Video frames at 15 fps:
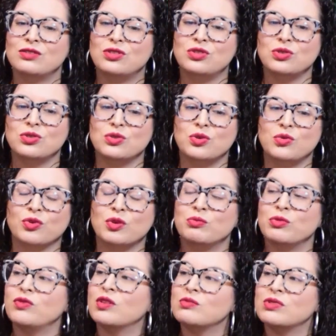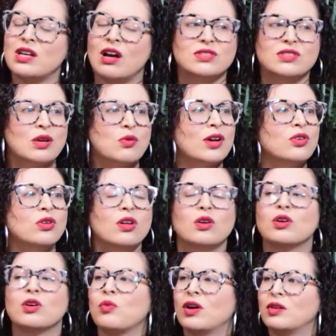to remove themselves saying, well, I no
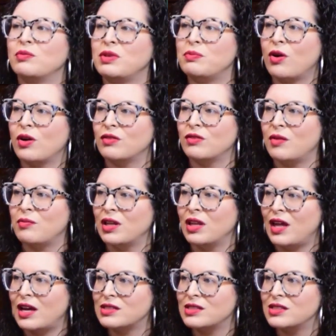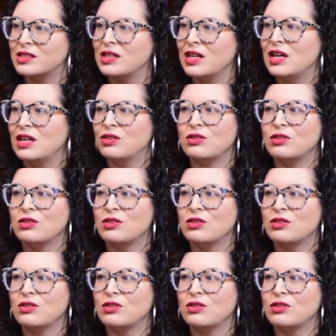longer want to be part of MLS.